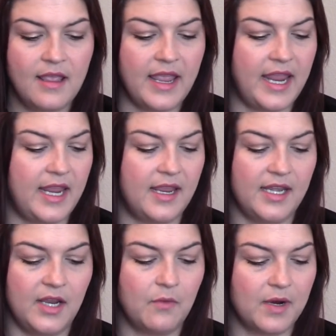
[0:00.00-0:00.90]

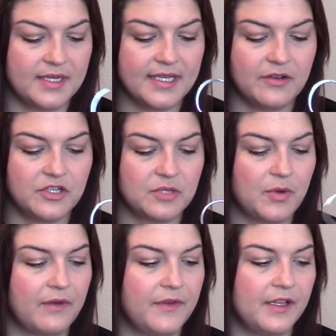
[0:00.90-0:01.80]
and it works out just
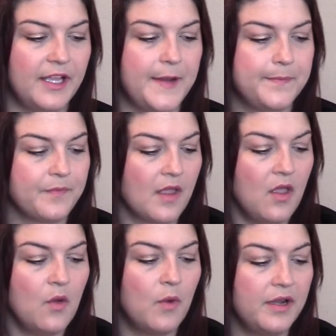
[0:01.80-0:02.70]
perfectly.
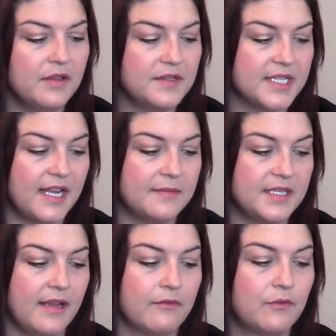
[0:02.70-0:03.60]
One of those items
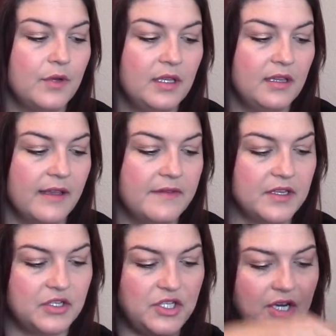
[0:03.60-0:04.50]
that I really love
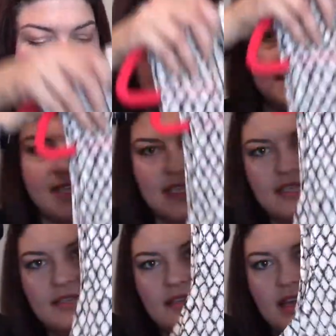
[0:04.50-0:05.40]
this year is
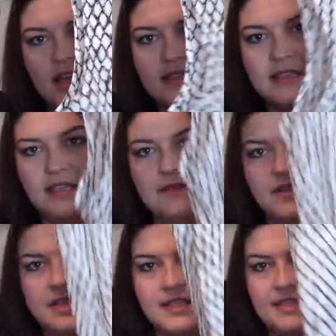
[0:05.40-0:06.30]
this
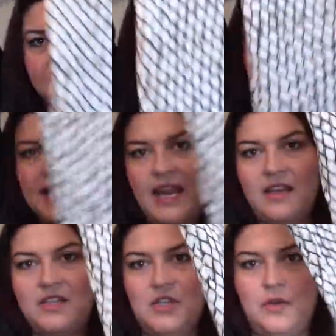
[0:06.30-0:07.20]
sleeveless
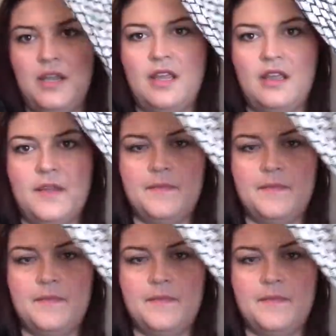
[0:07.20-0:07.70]
tank tunic